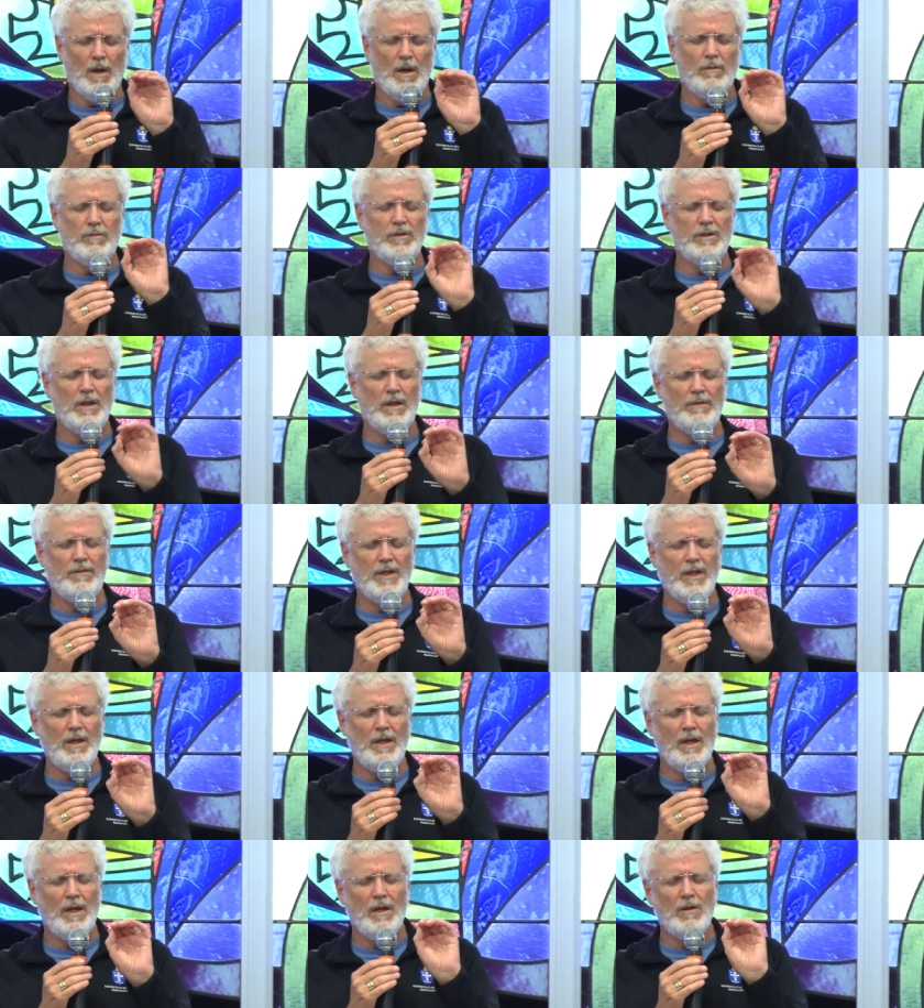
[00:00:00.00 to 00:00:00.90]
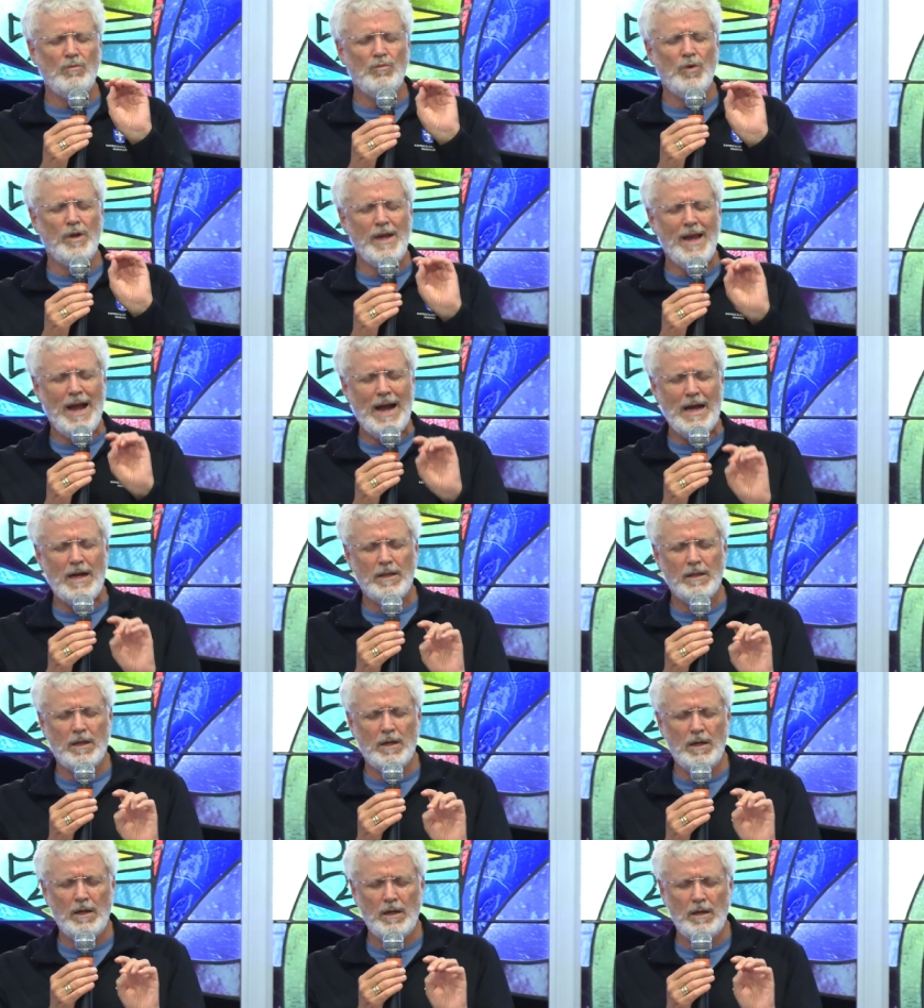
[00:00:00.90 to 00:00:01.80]
of living in
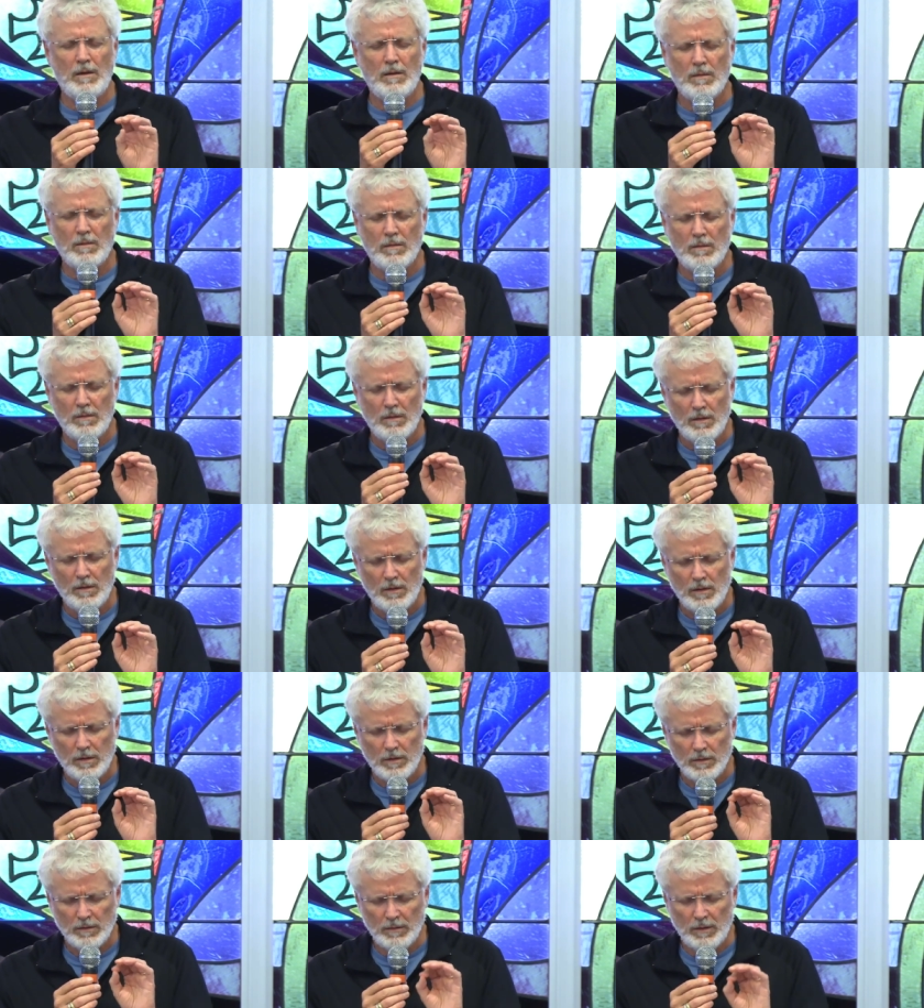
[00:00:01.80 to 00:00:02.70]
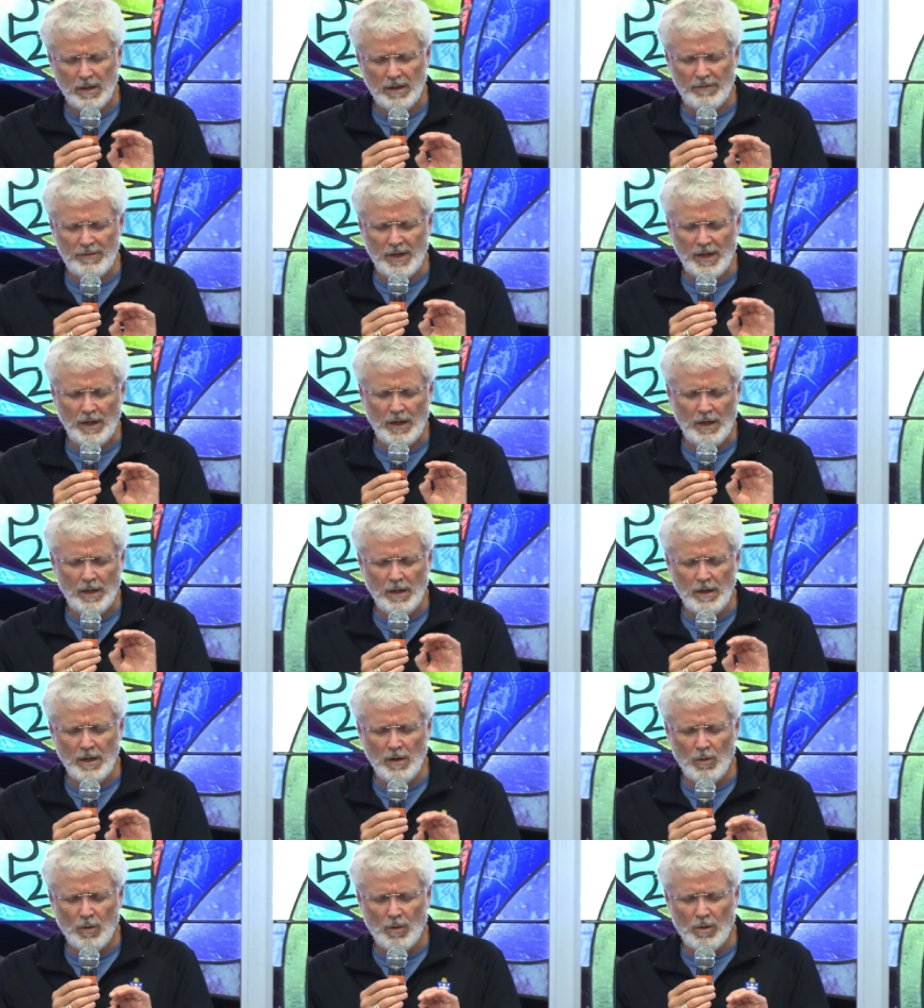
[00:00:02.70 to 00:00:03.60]
reality, living
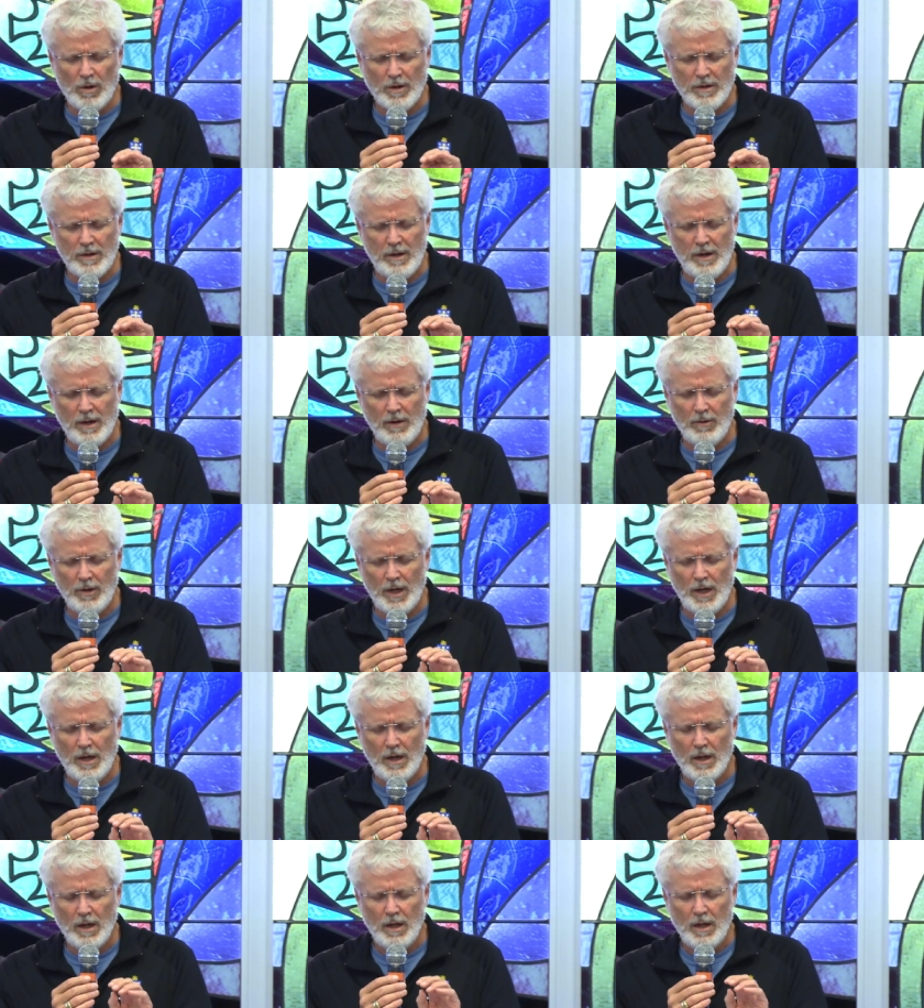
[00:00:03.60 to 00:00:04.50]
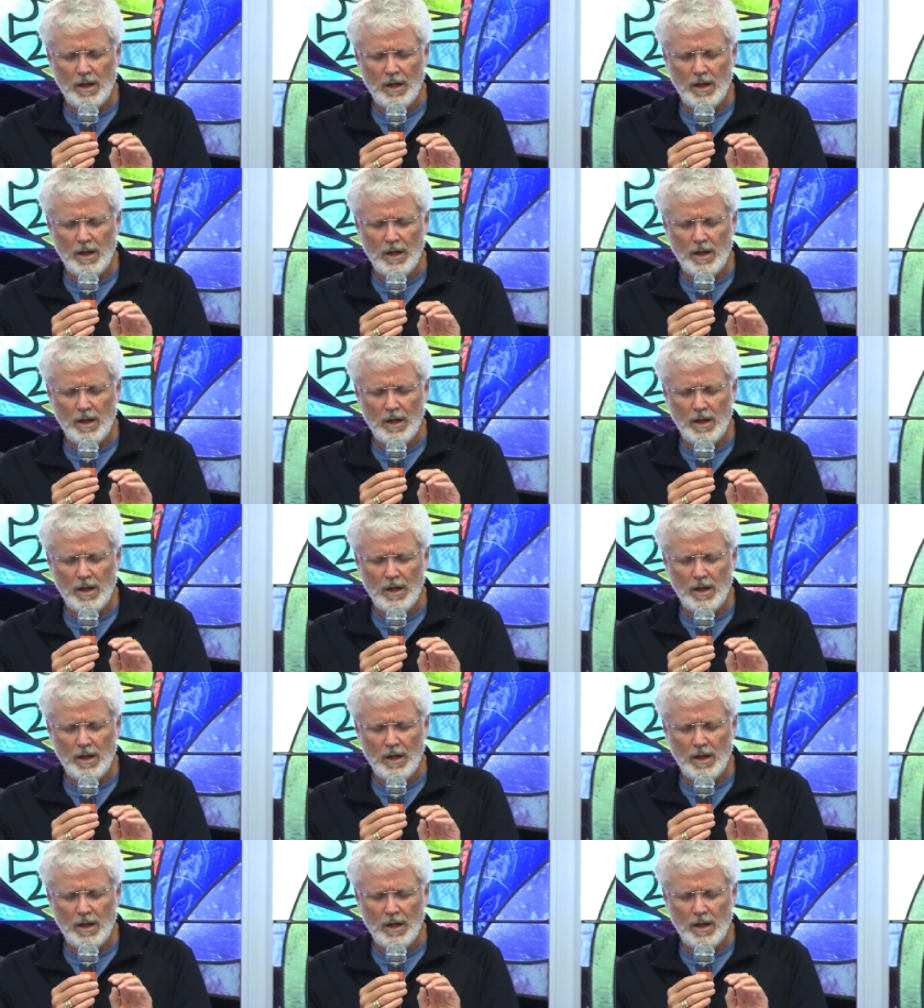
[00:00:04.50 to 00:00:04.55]
in the ordinary,